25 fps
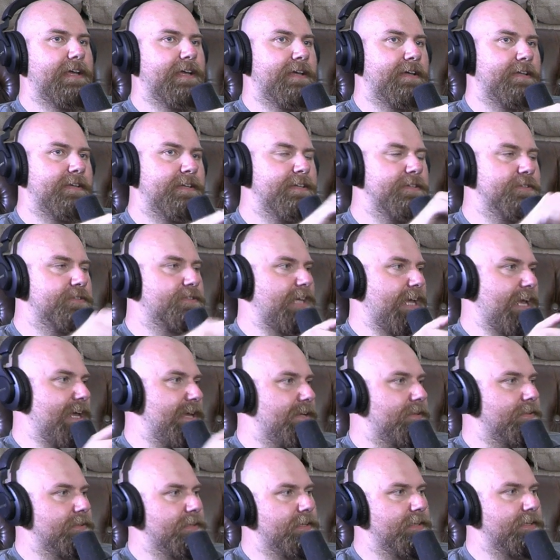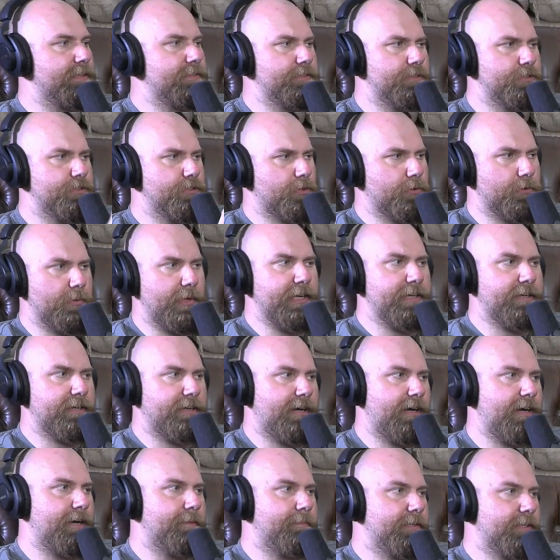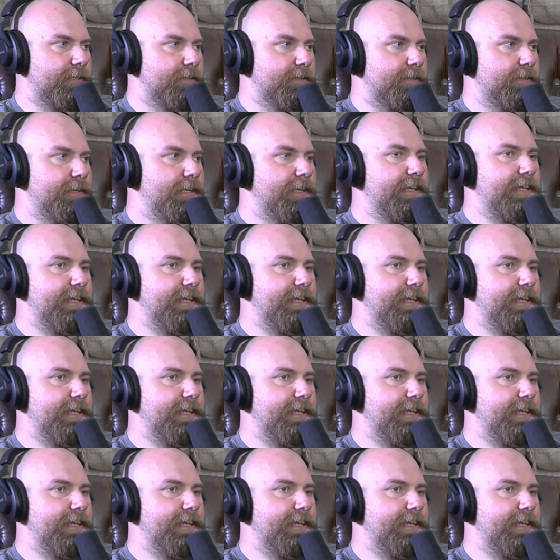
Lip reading: And he's handling it because he's a great comic.